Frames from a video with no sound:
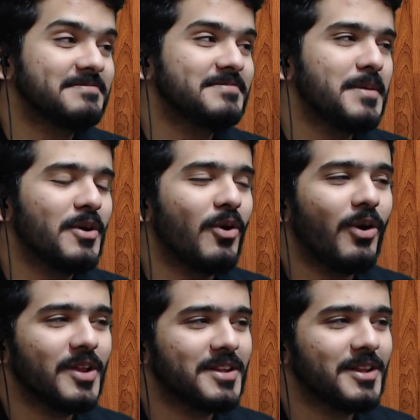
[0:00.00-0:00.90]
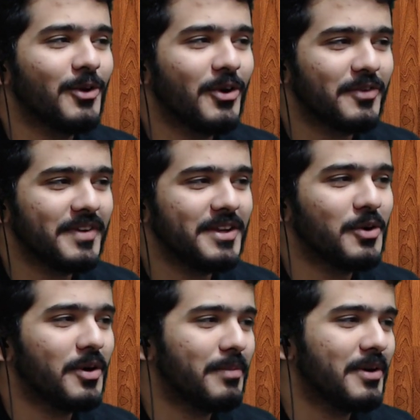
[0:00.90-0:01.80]
Maybe all the lore we
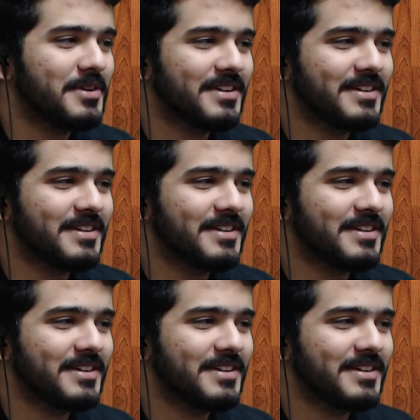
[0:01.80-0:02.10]
know about